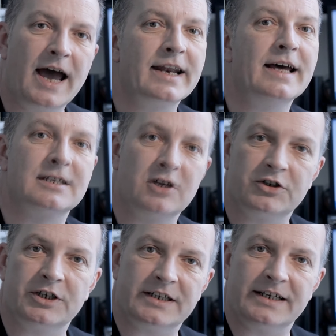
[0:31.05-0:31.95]
and as
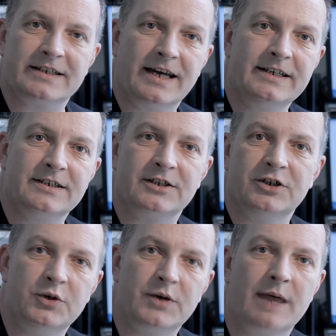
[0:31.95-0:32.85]
logic dictates, the
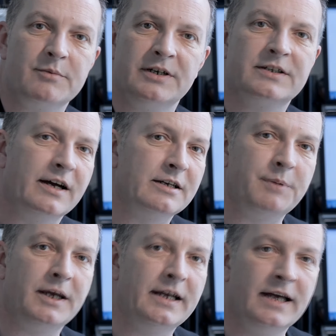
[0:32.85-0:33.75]
new camera is going to
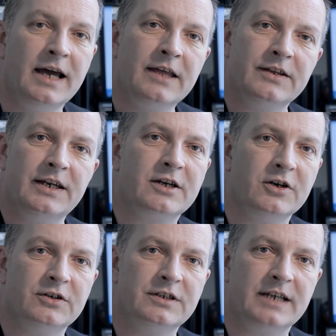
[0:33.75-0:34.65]
be the
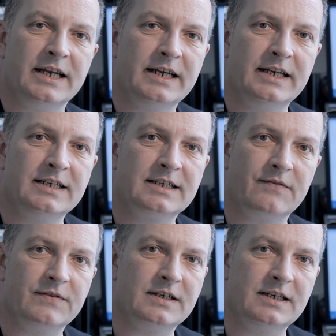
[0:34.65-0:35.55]
Nikon
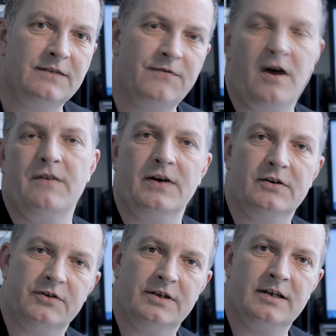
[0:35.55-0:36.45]

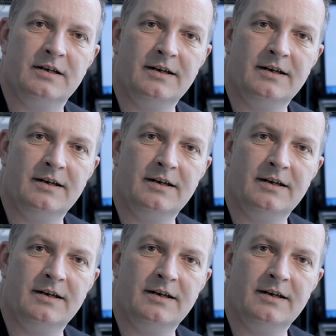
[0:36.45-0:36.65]
D7500.